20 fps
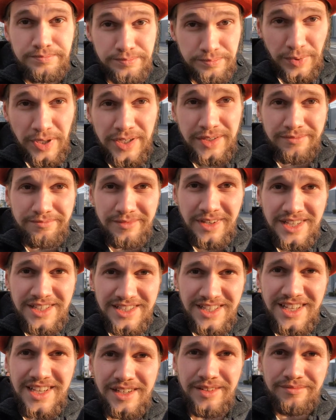But it
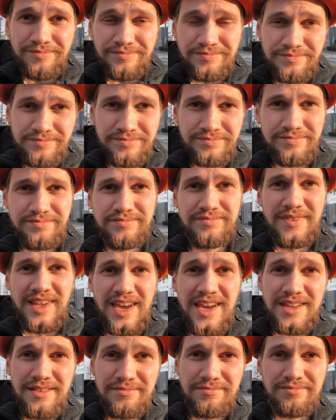did,
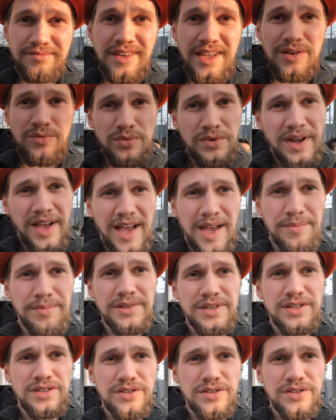and it will happen to